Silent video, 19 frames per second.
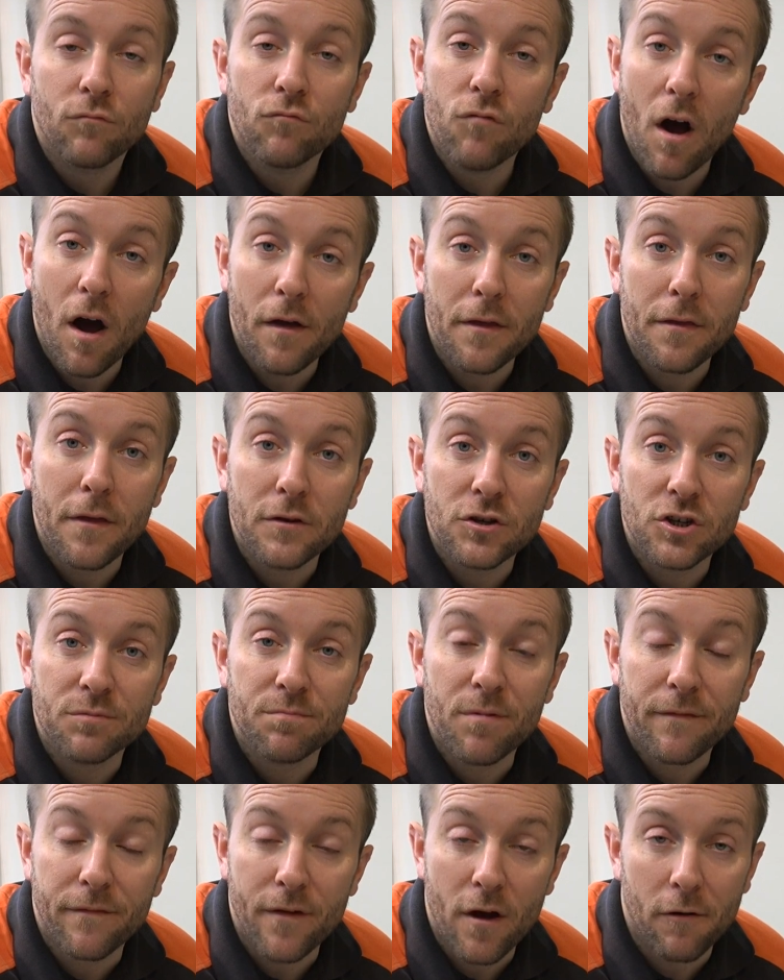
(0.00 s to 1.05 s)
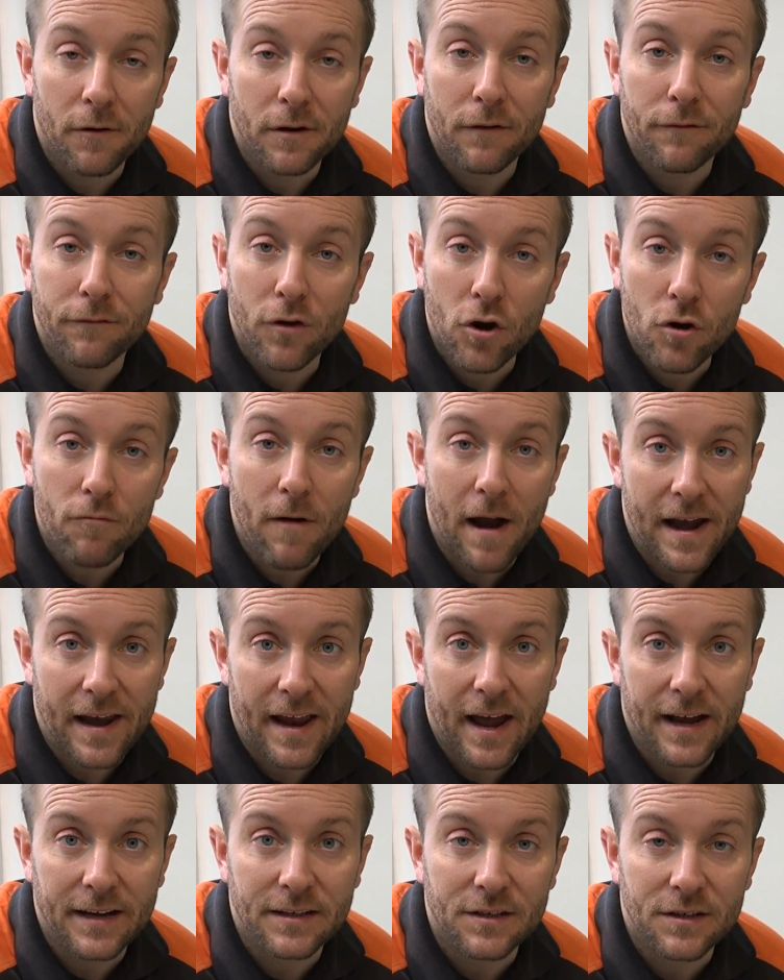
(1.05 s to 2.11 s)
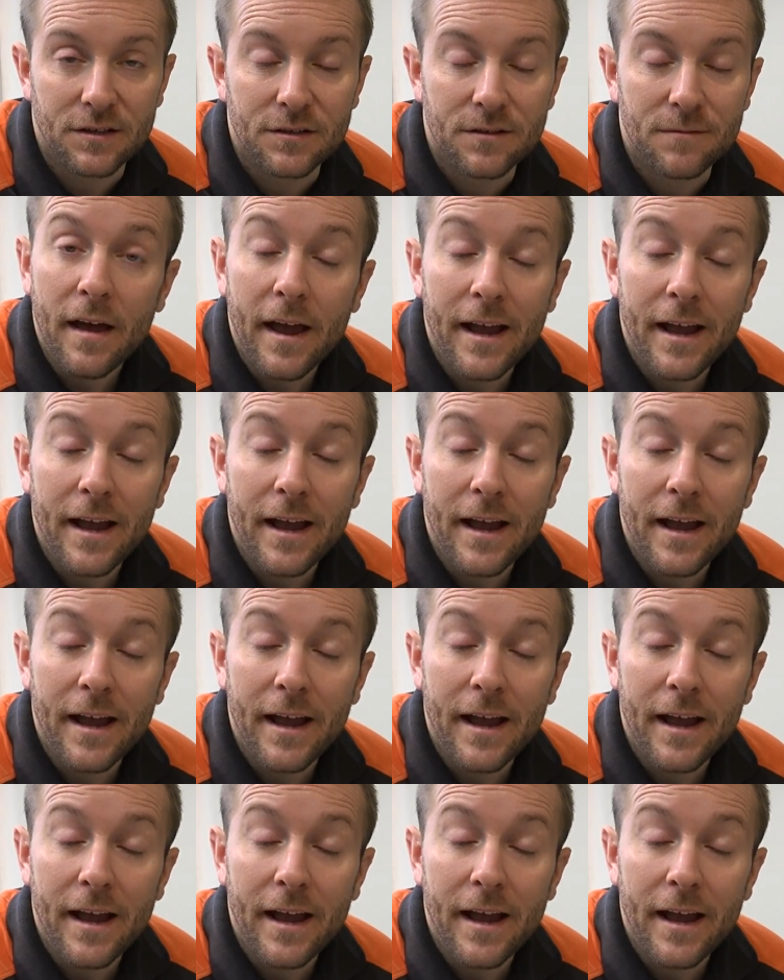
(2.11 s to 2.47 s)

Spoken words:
rather than just preferring a few radiators.